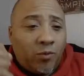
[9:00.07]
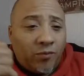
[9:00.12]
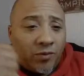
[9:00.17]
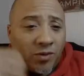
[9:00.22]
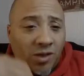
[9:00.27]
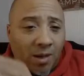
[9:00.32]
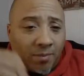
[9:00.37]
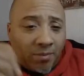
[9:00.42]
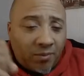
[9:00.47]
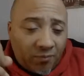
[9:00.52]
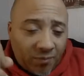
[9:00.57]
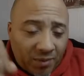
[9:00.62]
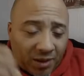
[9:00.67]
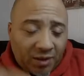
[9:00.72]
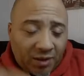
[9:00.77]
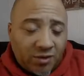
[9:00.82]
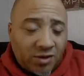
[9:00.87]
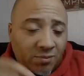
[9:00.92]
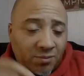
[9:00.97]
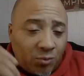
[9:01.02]
top of it,
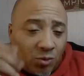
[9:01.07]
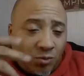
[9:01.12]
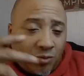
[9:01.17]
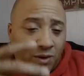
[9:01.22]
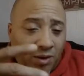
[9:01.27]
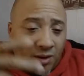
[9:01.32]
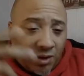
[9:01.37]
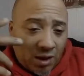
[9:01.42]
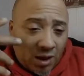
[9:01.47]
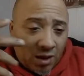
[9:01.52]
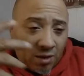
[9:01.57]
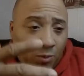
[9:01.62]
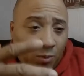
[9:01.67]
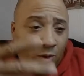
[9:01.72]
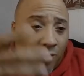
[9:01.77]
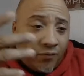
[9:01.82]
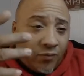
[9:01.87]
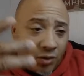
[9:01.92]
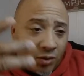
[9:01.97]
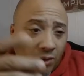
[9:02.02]
make it smoother to get out of the
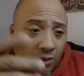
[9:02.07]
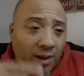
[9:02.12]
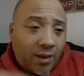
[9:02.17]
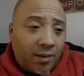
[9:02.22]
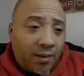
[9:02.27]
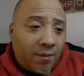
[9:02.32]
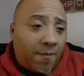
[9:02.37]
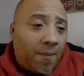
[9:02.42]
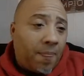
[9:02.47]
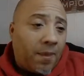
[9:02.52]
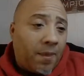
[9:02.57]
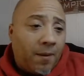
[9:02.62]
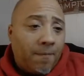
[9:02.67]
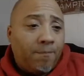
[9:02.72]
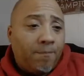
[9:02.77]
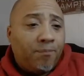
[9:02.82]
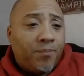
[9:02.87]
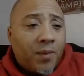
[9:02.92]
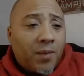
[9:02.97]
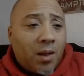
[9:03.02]
ball if you like.
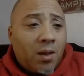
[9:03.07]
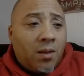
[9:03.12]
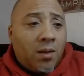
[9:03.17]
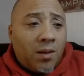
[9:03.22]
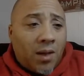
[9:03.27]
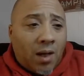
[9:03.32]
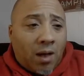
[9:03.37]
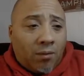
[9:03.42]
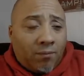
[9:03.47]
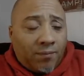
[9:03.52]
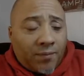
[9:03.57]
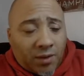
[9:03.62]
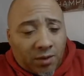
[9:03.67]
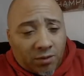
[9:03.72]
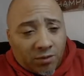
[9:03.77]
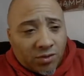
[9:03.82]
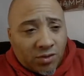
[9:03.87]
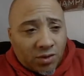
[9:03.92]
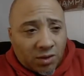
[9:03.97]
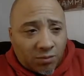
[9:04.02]
Now,
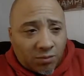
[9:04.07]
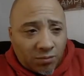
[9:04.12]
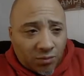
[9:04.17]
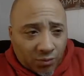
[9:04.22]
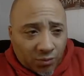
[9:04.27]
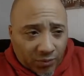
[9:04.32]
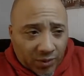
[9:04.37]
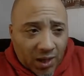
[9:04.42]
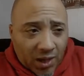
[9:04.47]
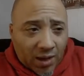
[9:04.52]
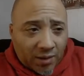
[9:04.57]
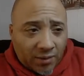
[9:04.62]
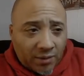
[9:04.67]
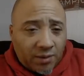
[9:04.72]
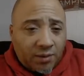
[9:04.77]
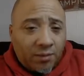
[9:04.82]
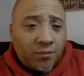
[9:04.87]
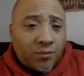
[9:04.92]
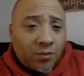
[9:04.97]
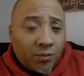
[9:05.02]
here's the
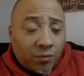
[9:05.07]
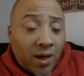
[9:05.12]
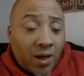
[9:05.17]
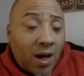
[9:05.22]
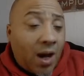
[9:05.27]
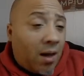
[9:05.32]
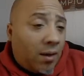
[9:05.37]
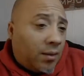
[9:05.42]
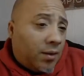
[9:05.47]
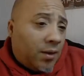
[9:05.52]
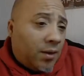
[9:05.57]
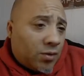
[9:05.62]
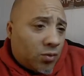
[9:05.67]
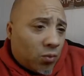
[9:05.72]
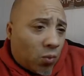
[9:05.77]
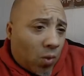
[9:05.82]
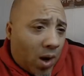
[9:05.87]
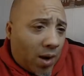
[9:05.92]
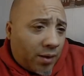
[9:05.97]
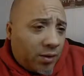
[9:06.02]
reality. The reality is,
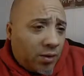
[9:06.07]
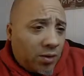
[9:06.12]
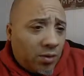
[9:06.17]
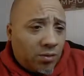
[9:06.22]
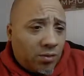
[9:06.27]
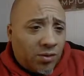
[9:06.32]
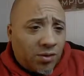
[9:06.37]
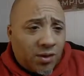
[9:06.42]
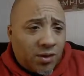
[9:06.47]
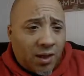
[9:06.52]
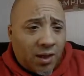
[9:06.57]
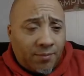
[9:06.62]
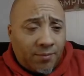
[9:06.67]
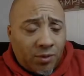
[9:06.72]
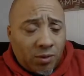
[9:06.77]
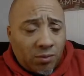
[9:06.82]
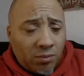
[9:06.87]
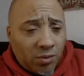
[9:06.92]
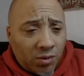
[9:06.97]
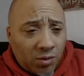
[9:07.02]
why do you use tape?
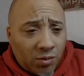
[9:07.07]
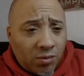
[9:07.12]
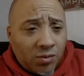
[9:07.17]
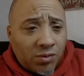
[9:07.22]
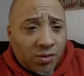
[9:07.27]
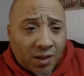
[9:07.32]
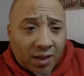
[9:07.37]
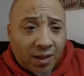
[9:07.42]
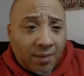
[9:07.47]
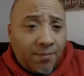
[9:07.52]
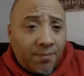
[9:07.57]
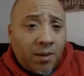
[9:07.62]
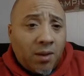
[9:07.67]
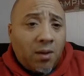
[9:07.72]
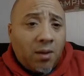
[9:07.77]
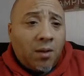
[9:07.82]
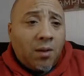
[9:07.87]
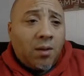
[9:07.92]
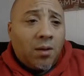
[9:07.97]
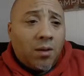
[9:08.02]
You use tape
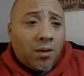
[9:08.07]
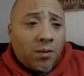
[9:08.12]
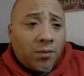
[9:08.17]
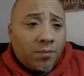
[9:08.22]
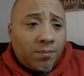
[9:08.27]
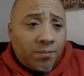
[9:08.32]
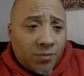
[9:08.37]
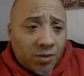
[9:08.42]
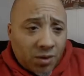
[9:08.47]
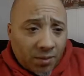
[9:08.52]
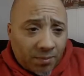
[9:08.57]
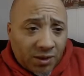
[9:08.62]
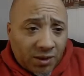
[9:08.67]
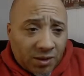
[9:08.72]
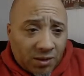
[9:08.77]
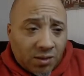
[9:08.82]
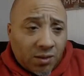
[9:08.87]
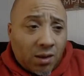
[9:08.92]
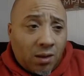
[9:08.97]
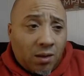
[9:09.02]
to be
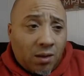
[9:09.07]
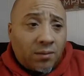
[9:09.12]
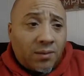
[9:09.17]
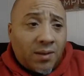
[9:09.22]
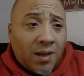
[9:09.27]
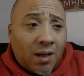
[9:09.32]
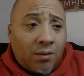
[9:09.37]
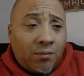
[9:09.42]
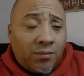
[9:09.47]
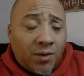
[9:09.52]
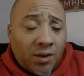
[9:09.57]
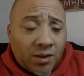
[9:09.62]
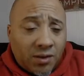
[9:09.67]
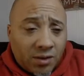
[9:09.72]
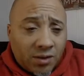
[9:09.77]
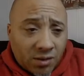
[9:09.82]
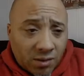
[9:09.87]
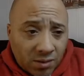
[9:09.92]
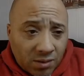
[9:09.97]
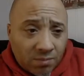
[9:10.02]
snug. Now,
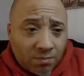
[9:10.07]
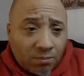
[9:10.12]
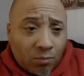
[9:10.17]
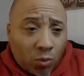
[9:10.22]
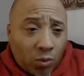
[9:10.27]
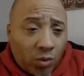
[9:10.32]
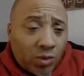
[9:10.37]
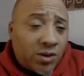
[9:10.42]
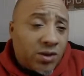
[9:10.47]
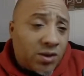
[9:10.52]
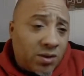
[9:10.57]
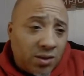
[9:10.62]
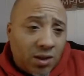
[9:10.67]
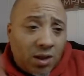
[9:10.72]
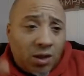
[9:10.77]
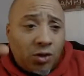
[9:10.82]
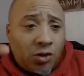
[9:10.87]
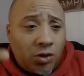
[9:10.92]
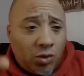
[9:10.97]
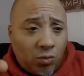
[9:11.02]
the more
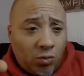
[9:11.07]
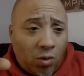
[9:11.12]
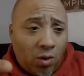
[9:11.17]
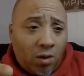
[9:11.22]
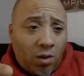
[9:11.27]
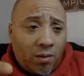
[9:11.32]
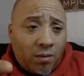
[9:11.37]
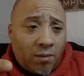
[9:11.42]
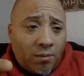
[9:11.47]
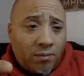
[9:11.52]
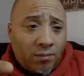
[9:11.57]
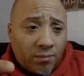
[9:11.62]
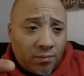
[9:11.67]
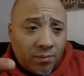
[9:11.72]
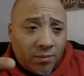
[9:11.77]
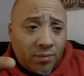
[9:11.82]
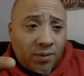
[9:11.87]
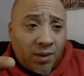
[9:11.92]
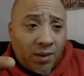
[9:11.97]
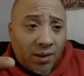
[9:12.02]
snug you are,
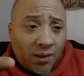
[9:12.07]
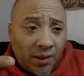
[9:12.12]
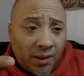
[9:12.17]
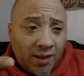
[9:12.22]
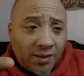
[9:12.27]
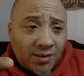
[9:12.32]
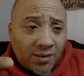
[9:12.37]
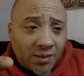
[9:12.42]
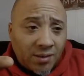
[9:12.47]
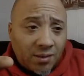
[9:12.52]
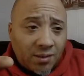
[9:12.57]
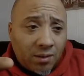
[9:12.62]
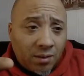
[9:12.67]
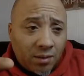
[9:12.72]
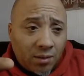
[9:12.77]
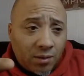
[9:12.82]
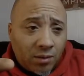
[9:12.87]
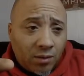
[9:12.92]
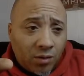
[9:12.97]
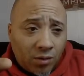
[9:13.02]
the less
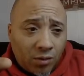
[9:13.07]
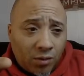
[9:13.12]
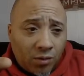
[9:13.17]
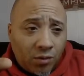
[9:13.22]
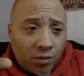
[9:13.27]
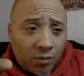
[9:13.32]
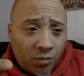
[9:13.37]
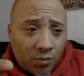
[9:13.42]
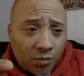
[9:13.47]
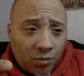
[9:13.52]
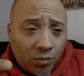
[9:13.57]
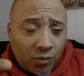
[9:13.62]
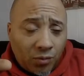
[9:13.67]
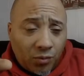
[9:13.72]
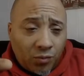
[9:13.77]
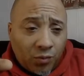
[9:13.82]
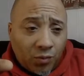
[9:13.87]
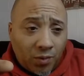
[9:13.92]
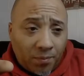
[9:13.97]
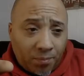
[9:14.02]

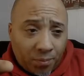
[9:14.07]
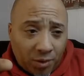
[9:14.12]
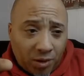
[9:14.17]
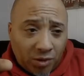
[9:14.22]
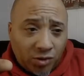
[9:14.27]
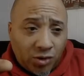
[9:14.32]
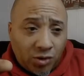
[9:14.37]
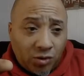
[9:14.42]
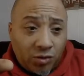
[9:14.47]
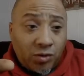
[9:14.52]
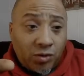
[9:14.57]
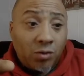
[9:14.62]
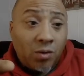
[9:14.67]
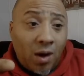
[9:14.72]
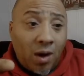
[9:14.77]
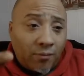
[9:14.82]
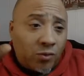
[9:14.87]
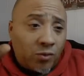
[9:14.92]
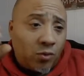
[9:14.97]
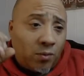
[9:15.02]
grip pressure you
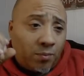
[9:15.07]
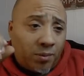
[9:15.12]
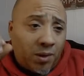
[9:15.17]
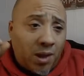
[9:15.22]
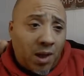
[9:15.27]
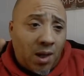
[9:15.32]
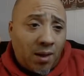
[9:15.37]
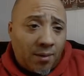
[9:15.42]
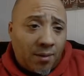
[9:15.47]
have to apply.